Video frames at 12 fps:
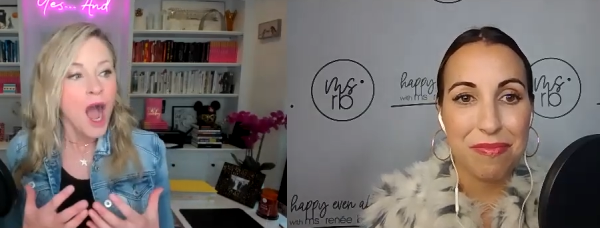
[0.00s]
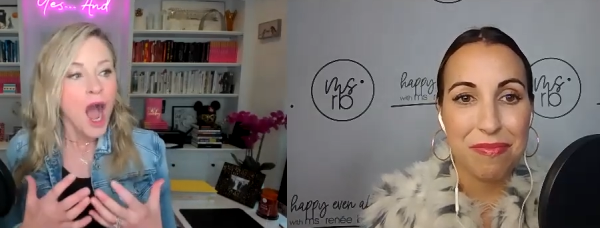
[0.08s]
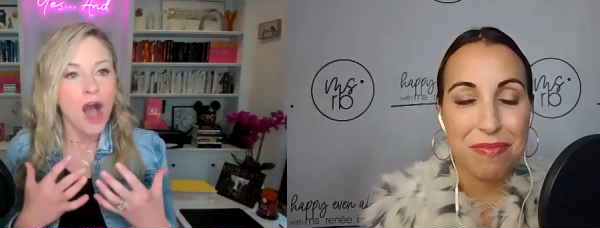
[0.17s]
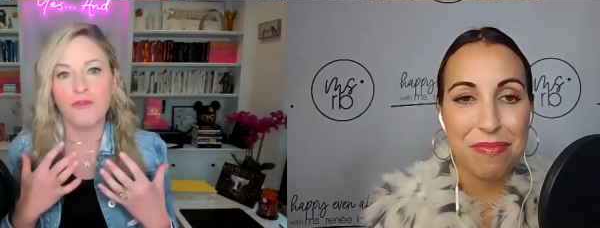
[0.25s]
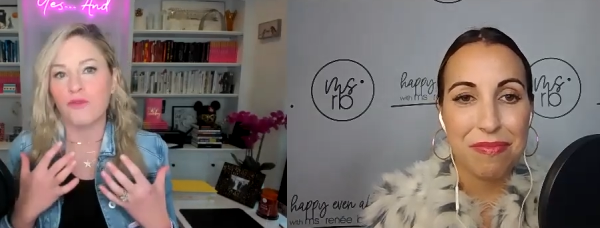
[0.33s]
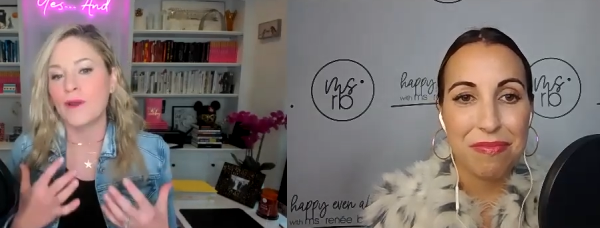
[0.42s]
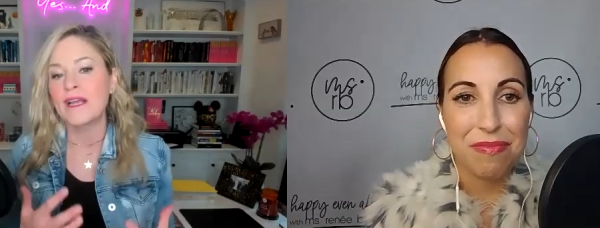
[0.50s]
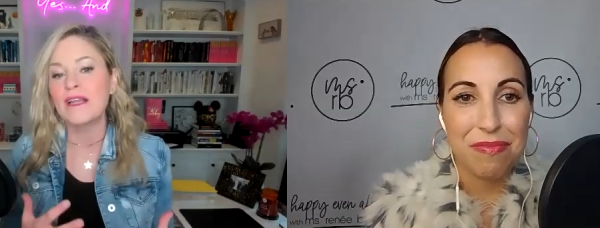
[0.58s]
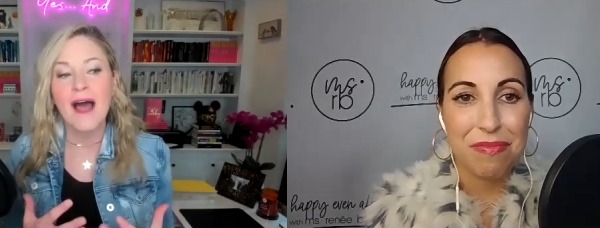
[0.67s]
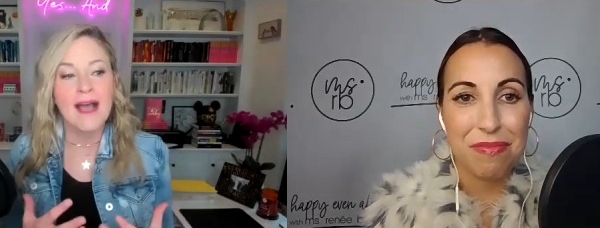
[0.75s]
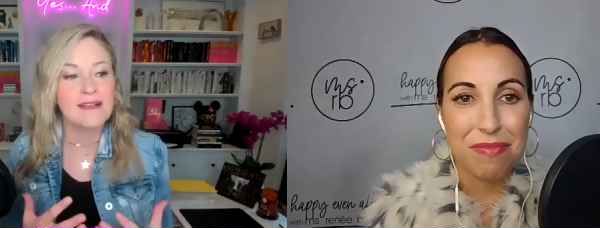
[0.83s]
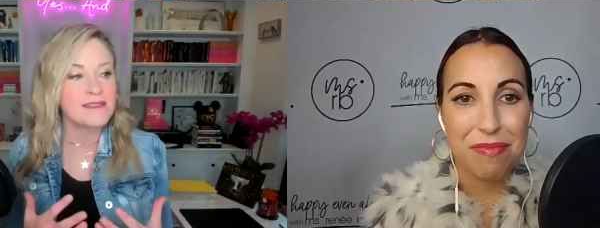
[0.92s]
Speaker 1: of
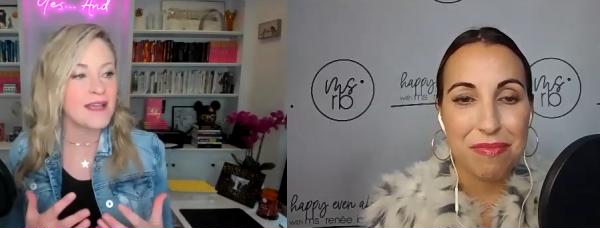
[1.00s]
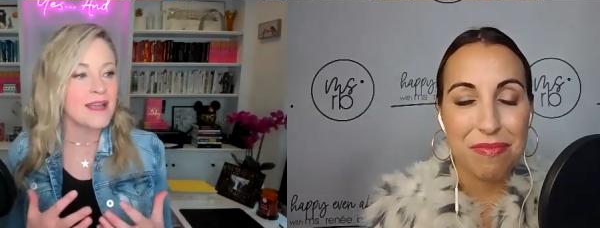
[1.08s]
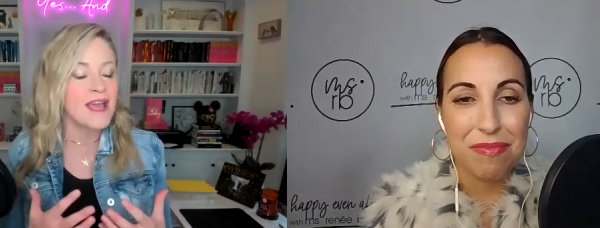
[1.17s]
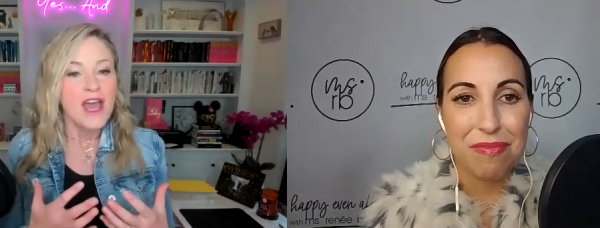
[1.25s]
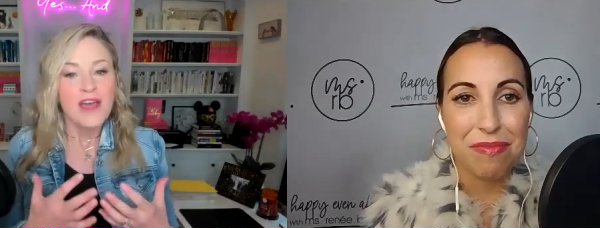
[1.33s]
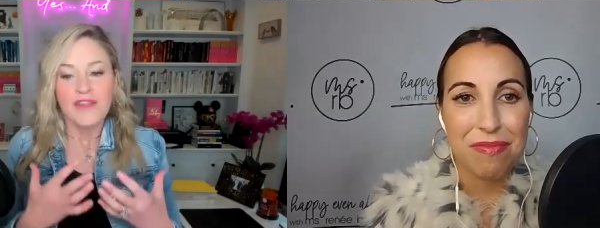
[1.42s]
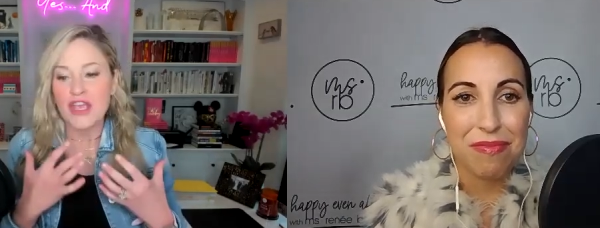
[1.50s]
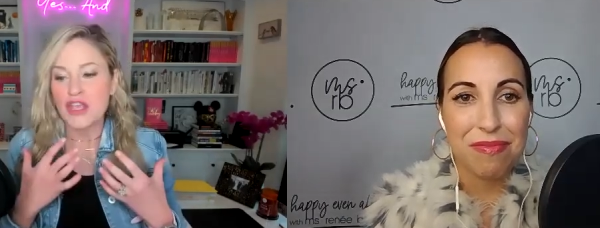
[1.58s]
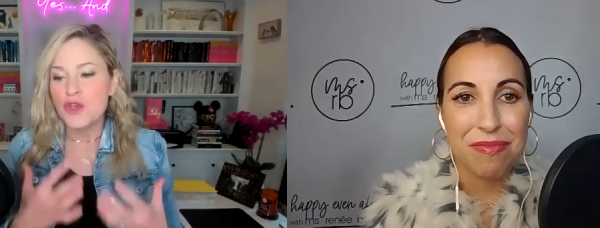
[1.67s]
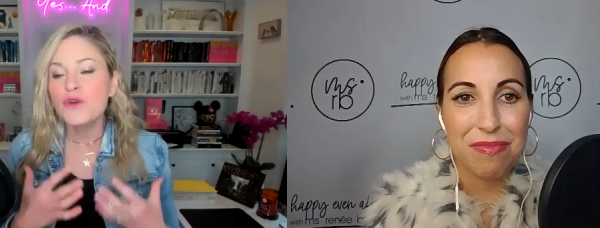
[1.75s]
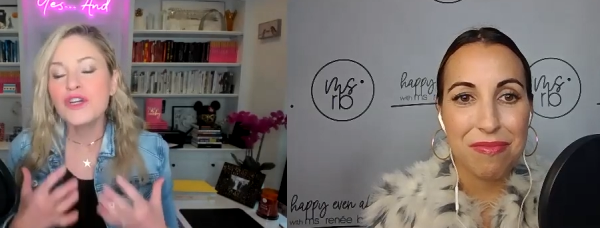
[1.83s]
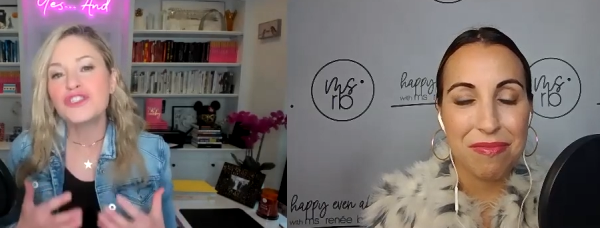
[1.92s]
realizing that
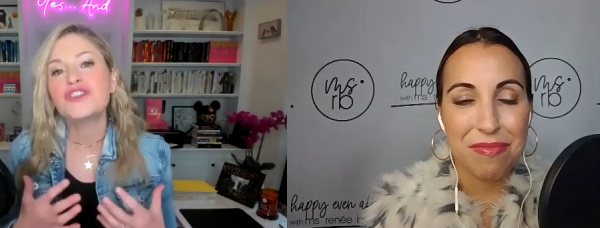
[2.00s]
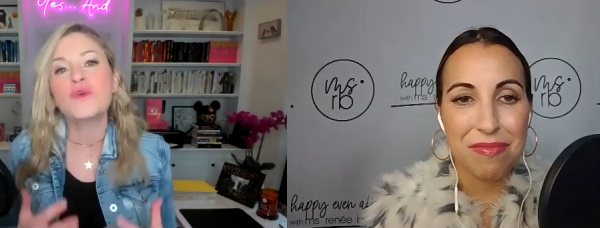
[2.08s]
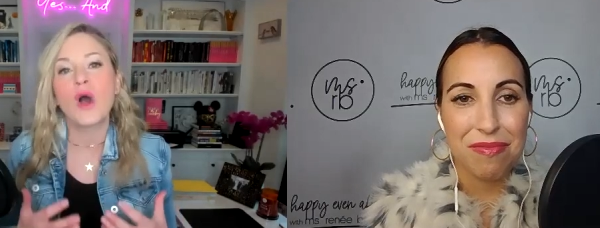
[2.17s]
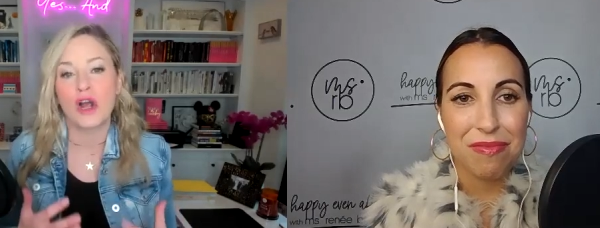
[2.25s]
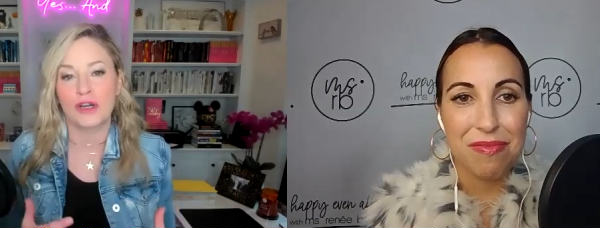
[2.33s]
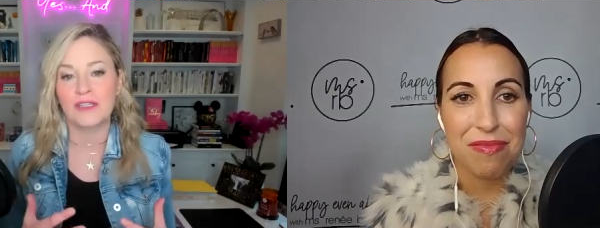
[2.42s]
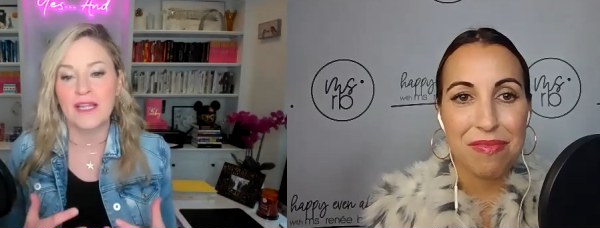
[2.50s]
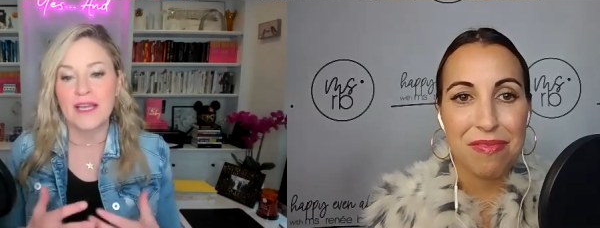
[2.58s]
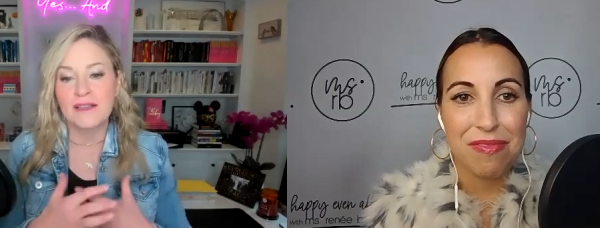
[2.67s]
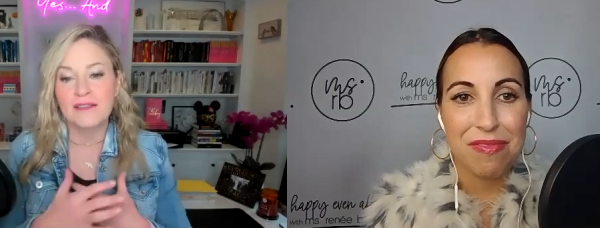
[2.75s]
you can do hard things